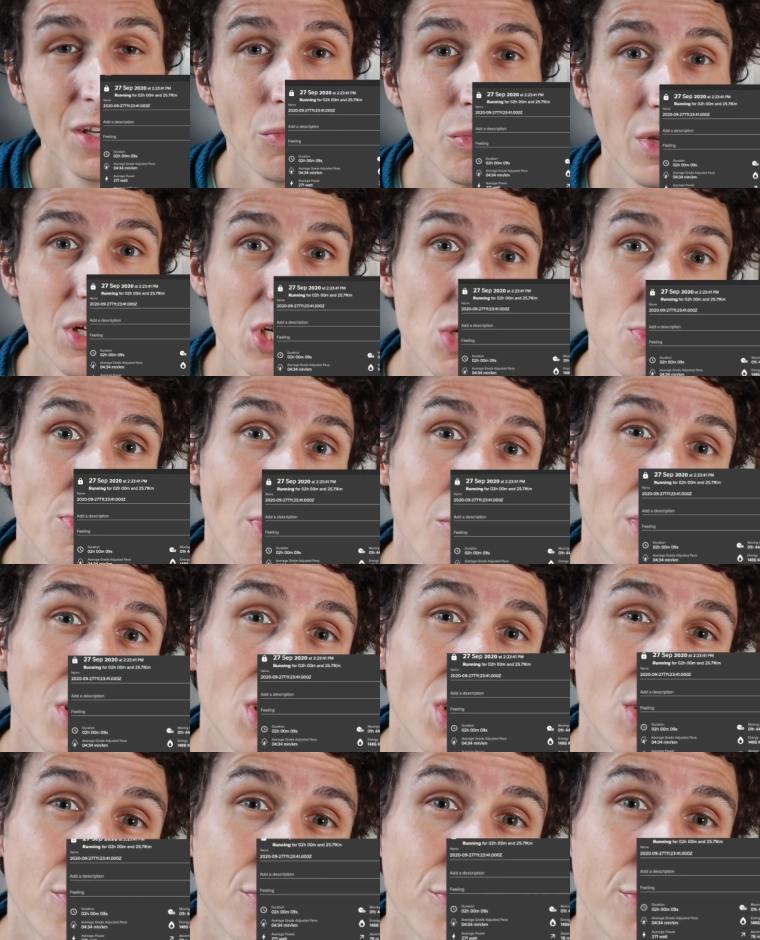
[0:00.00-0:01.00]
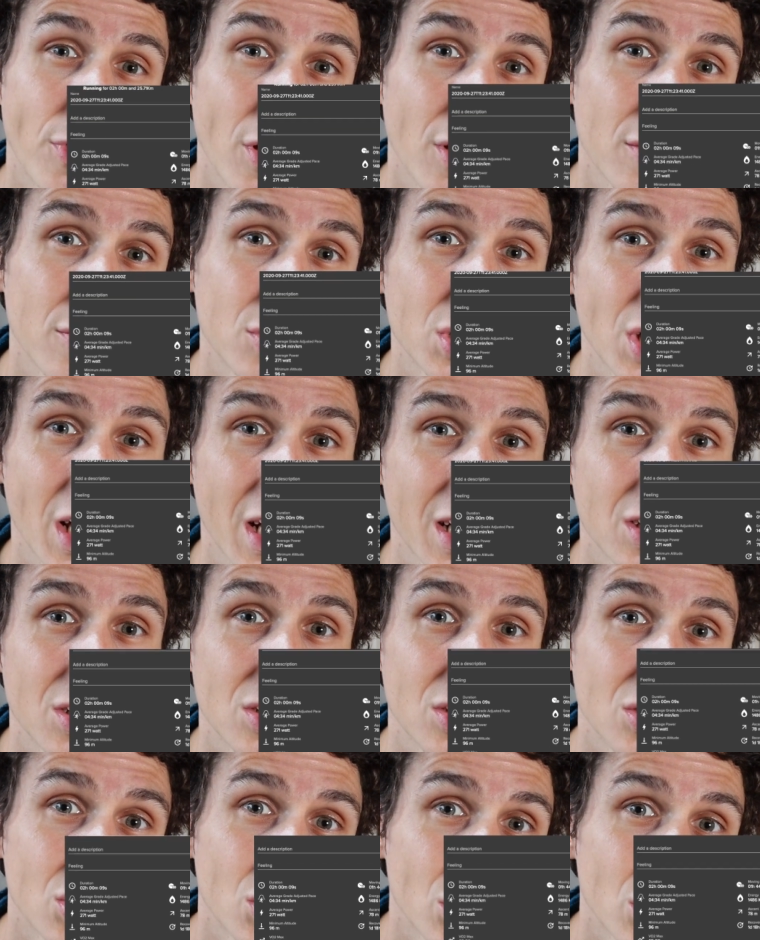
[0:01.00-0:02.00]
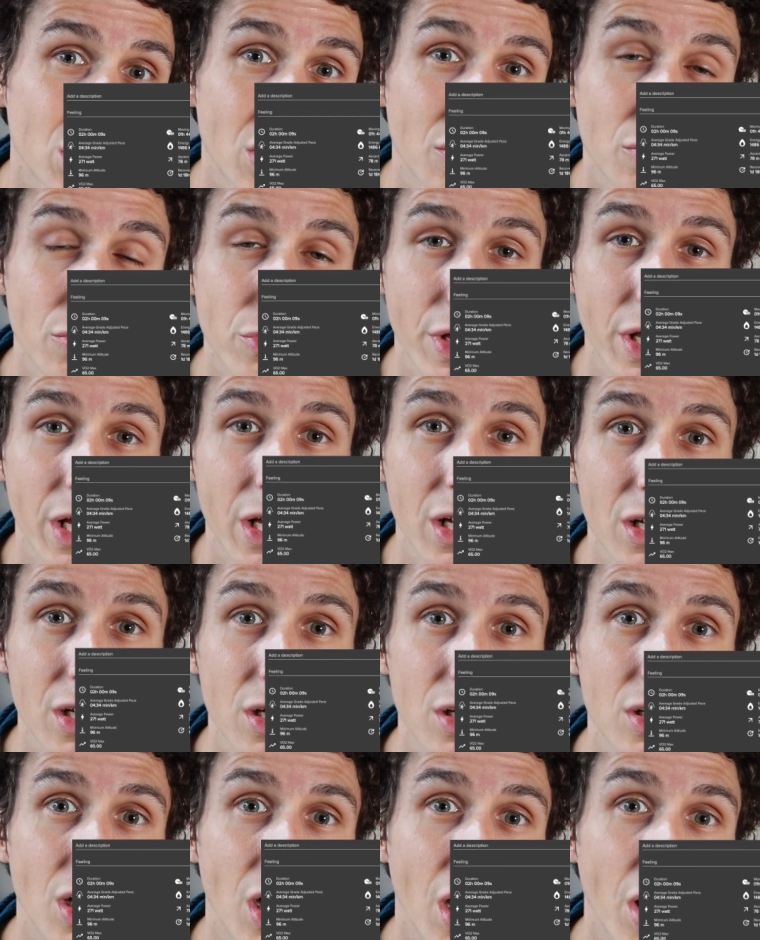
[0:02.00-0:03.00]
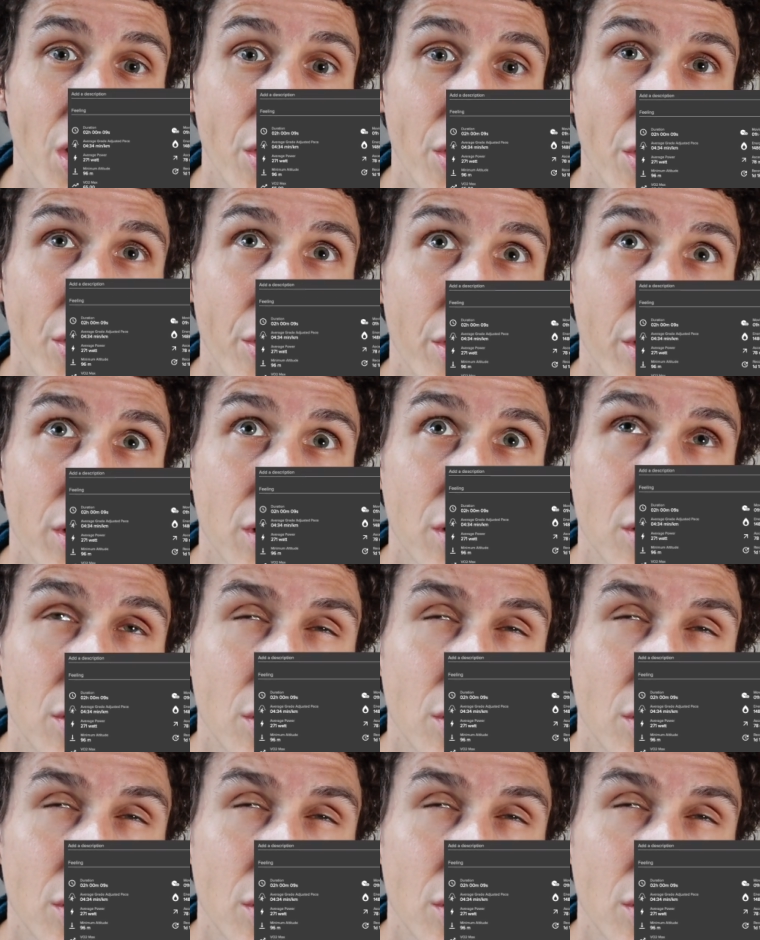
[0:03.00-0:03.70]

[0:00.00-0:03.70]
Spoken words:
which is probably just 5 seconds or something over